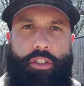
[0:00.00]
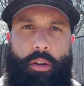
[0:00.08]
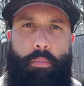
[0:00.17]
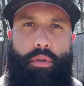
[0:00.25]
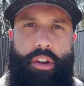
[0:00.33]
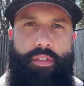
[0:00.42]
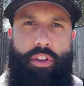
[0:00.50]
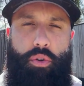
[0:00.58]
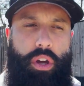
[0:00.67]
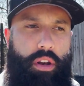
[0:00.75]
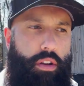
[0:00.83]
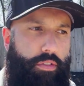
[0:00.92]
to
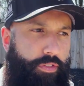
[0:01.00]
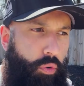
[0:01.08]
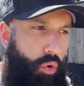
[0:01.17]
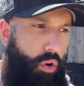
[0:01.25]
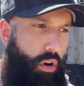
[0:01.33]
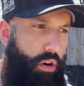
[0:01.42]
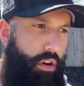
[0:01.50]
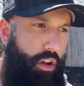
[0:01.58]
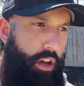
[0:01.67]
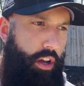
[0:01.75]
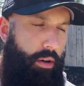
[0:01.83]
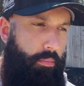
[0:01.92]
preview it for
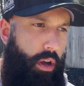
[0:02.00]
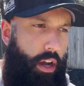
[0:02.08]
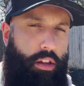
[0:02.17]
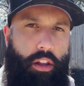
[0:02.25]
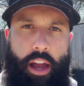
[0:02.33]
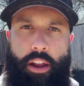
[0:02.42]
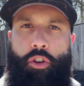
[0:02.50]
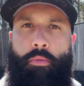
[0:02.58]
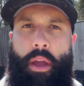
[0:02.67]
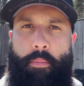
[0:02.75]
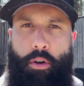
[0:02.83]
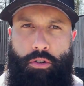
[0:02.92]
um, a client who
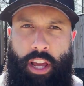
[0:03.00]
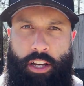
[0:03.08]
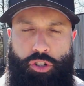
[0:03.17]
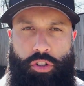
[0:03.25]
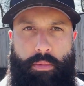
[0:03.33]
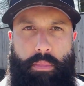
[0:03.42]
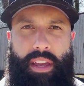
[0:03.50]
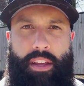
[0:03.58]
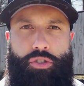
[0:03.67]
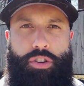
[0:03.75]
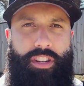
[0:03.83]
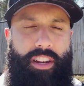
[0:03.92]
may potentially be
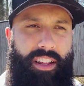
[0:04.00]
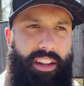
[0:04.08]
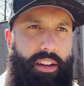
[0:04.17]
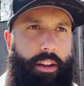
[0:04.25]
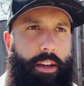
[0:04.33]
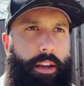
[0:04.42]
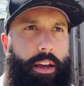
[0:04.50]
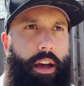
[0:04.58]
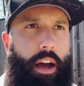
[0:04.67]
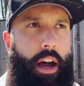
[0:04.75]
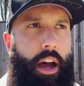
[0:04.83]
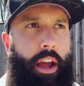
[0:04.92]
interested in it,
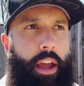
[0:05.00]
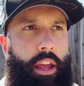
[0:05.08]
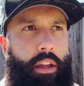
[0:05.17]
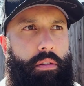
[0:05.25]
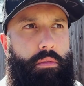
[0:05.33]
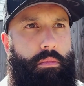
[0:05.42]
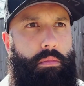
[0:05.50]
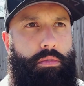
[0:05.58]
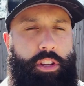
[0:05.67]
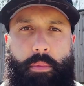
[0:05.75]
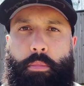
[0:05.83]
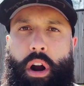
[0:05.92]
I
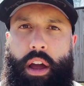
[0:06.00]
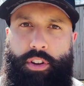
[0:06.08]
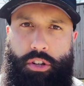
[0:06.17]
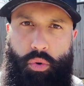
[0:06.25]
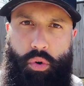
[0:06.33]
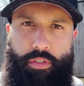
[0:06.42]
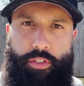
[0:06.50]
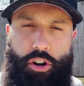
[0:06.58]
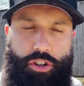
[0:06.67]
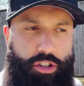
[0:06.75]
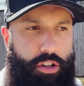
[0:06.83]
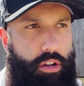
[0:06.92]
did a private tour
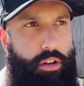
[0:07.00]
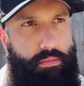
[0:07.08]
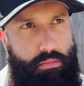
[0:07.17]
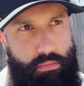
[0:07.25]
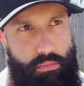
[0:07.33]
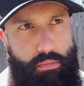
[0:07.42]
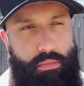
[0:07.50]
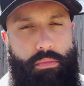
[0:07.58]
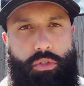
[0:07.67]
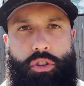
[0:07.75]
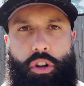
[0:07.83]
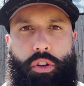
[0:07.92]
first,
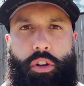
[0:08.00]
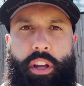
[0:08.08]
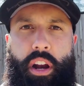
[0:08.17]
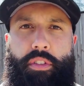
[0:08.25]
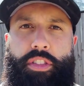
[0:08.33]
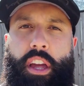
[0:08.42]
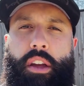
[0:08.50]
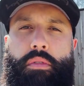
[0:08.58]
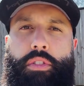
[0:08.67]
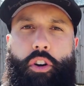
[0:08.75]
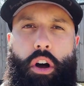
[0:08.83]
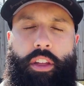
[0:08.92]
took a look at everything,
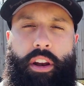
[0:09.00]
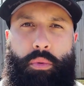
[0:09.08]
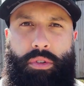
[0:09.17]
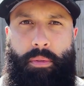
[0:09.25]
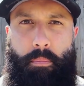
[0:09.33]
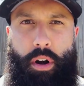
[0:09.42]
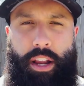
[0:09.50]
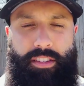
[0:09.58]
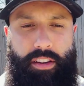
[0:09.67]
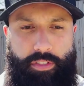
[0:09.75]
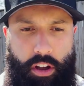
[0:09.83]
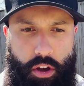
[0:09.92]
thought that it was
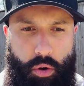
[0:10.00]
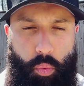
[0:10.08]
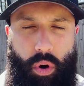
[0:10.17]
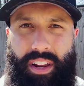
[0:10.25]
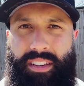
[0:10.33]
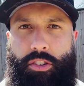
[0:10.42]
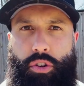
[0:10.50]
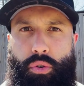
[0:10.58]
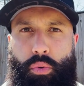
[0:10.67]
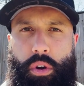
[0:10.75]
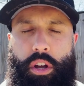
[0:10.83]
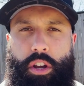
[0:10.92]
impressive, wanted
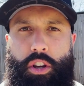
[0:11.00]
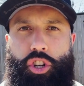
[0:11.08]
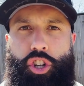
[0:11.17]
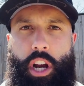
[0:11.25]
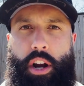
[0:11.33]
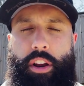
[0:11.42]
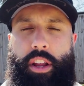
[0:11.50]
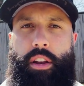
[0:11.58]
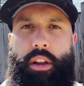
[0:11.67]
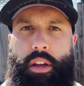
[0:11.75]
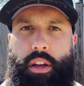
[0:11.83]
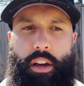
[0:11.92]
to share it
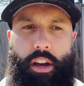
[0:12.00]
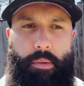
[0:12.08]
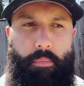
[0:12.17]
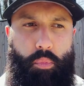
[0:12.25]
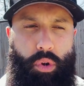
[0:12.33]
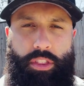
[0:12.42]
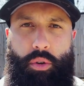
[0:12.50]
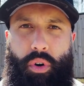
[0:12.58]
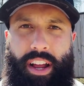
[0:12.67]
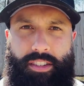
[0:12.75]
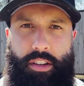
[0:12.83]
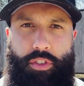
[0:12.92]
um, with the
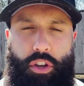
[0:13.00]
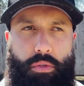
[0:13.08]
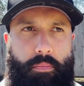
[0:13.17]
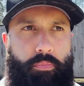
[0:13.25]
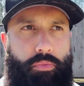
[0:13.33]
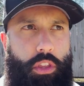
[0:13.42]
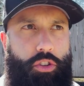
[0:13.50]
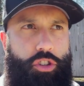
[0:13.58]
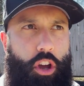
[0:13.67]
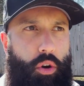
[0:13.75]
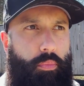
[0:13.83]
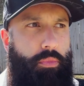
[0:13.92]
rest of you.
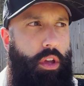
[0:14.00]
So